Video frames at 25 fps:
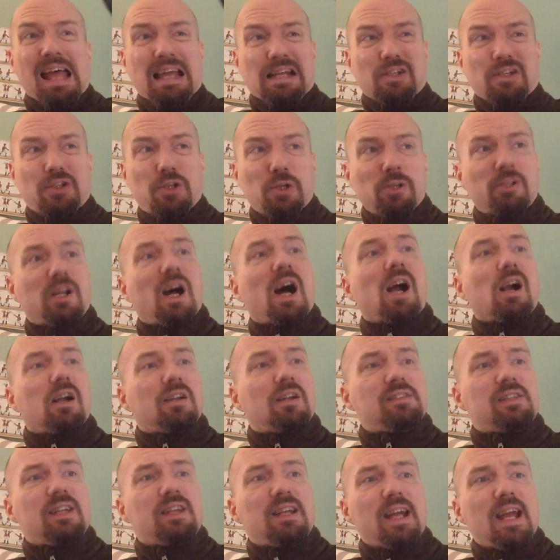good are
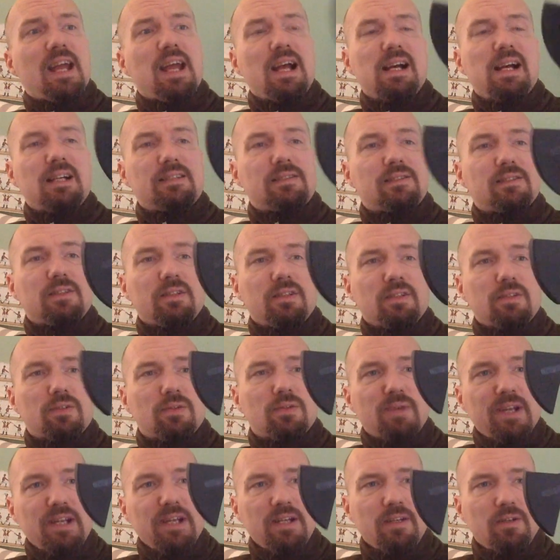they as a
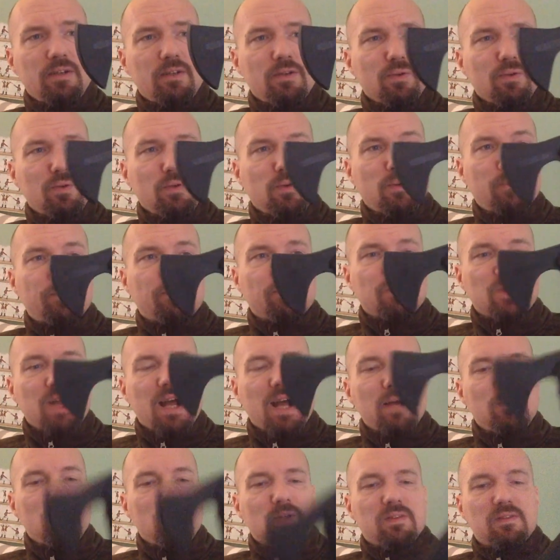training tool?
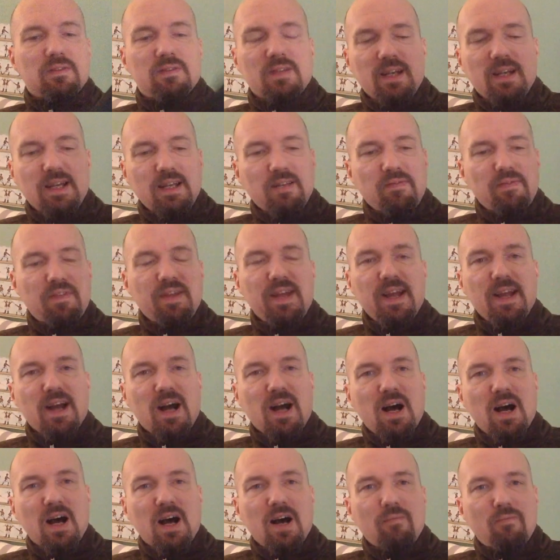I would say they
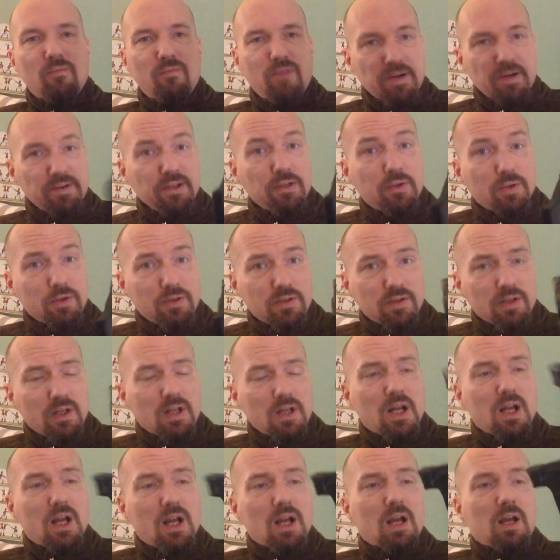are very good.
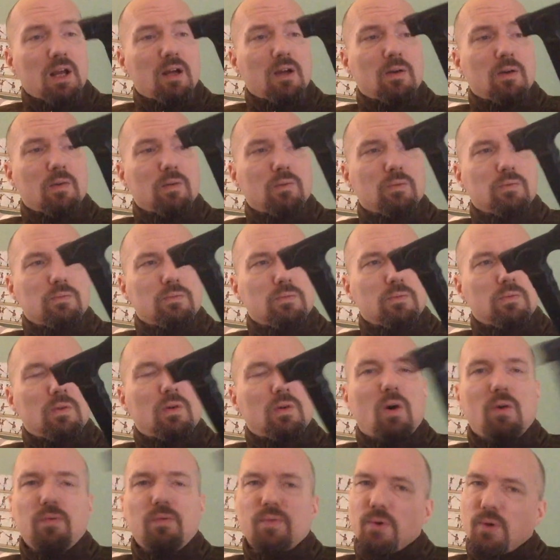
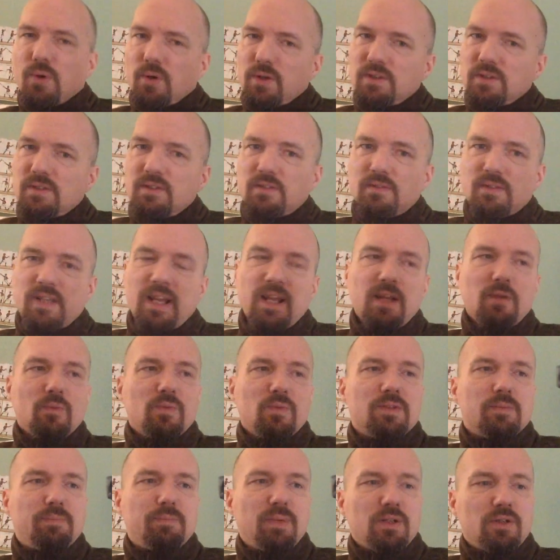Of course, taken
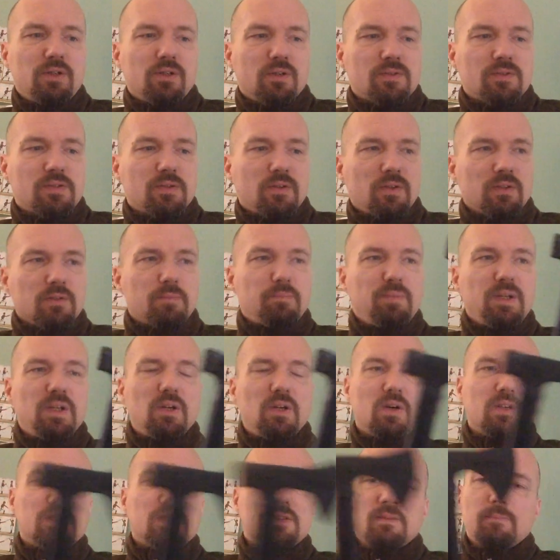with a pinch of salt,
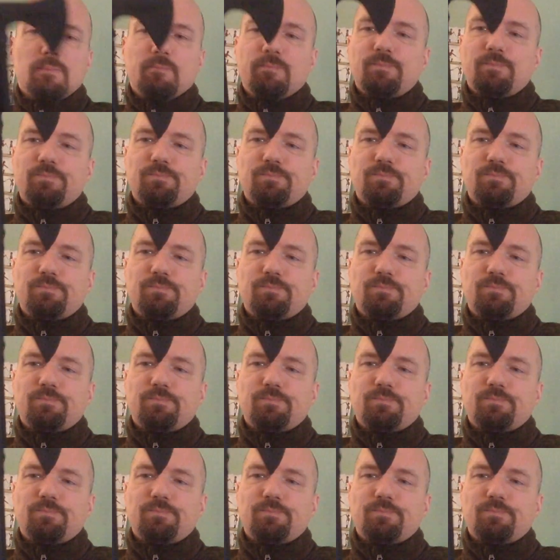because